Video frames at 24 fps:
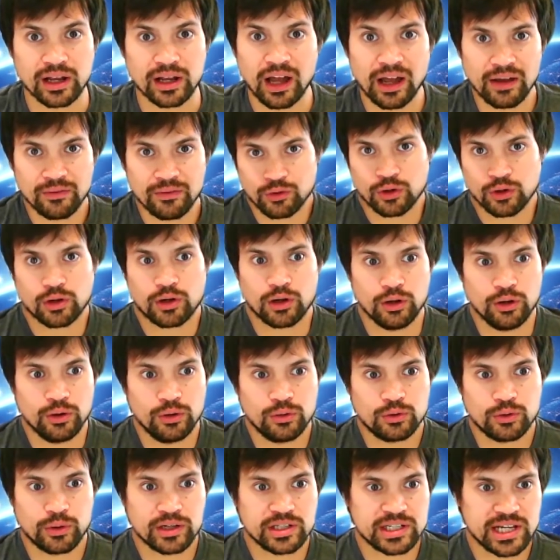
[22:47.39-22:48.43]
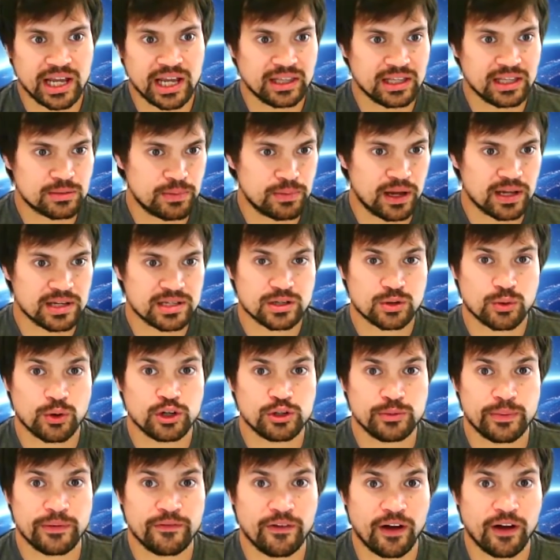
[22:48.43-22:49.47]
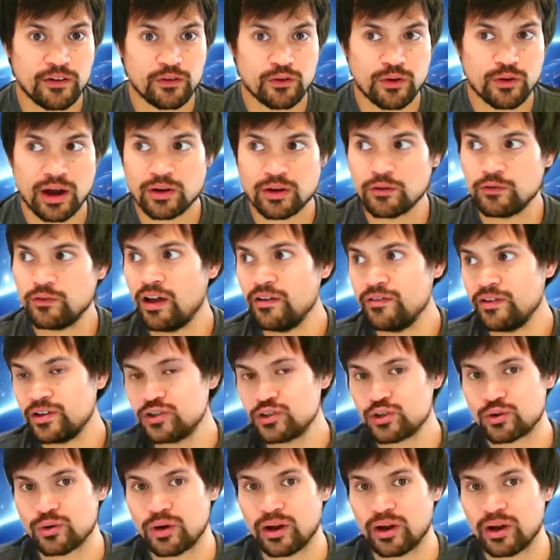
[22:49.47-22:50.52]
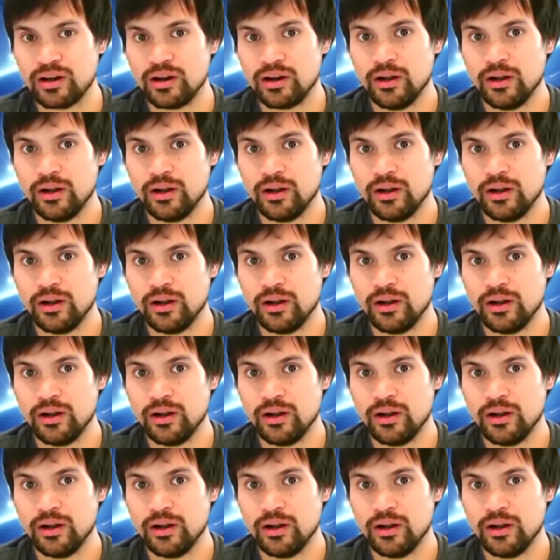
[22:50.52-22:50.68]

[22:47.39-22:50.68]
I haven't got a clue. Do I take this person that's quoted me five grand or 500 grand?